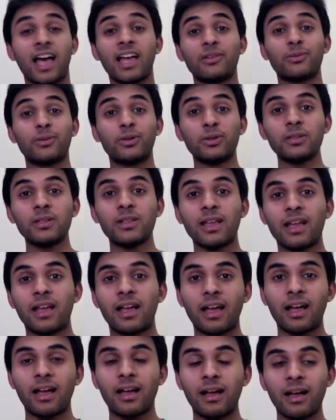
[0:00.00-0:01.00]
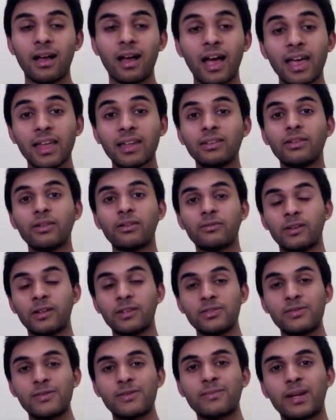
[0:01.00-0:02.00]
Hello all, I had a lot of
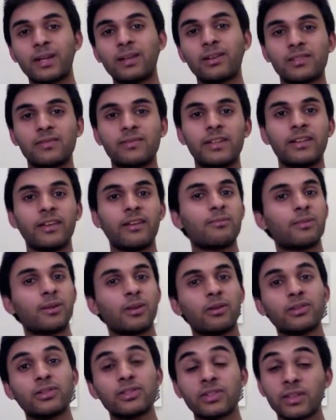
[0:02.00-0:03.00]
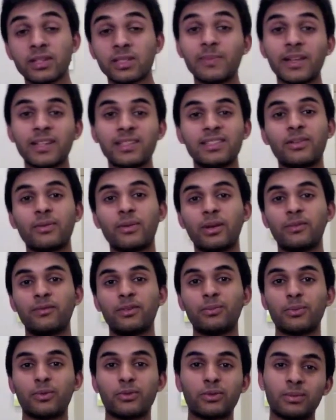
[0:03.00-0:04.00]
fun doing my last video blog, so expect to see quite a
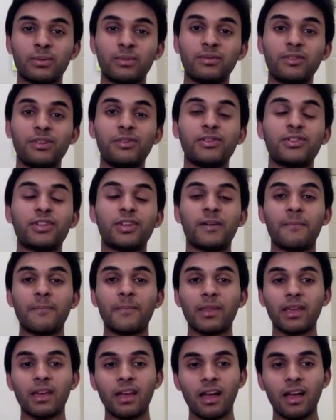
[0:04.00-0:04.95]
few more of them in future.